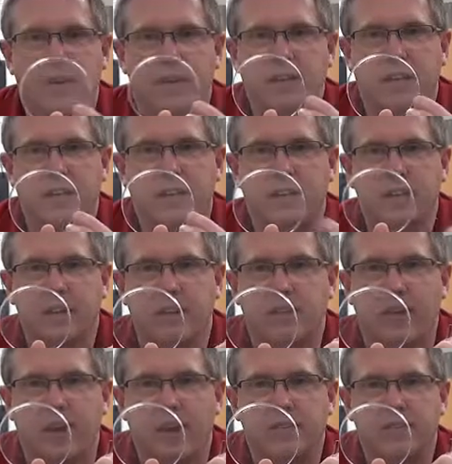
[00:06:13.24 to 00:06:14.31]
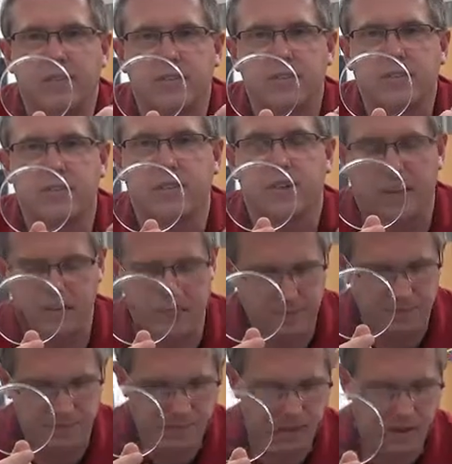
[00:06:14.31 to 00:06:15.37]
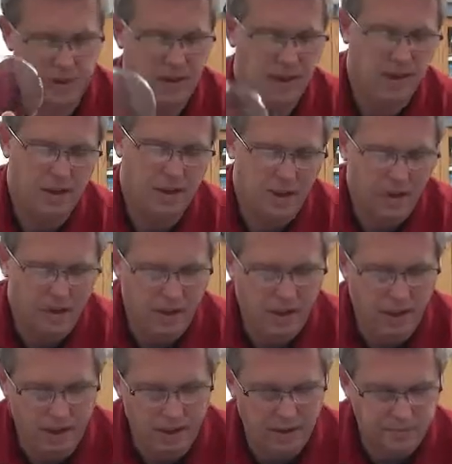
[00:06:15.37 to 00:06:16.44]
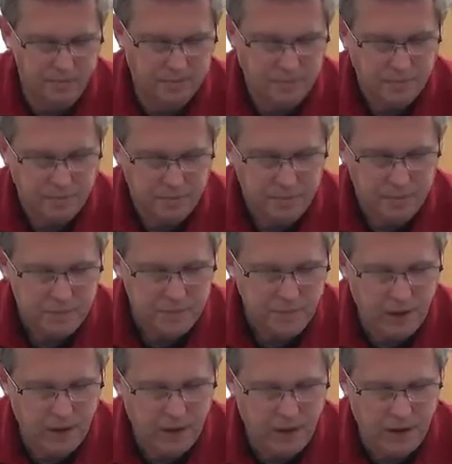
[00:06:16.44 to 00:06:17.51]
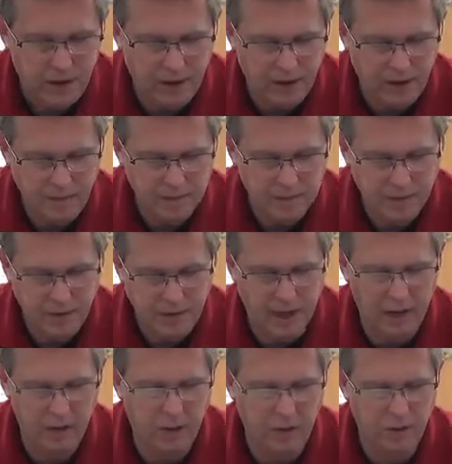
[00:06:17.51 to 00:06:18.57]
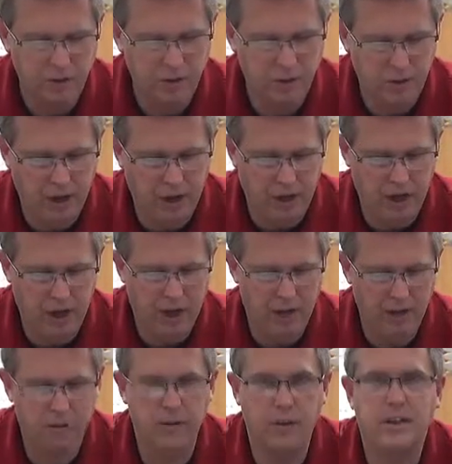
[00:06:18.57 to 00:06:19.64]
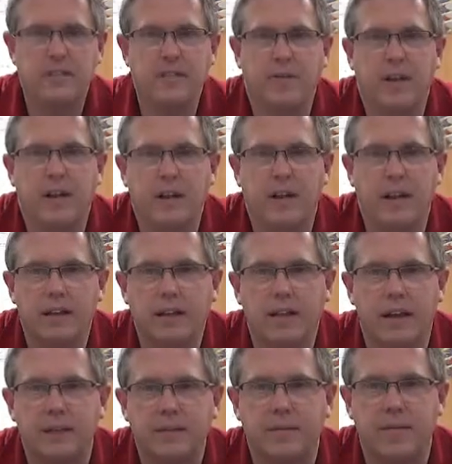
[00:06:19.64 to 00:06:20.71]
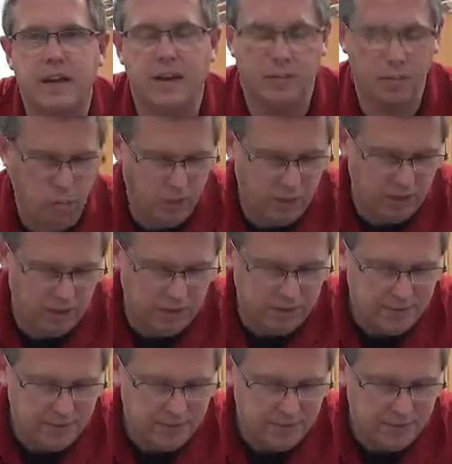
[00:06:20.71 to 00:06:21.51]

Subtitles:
it take to get across the screen? Then I go through and do estimated length and estimated width.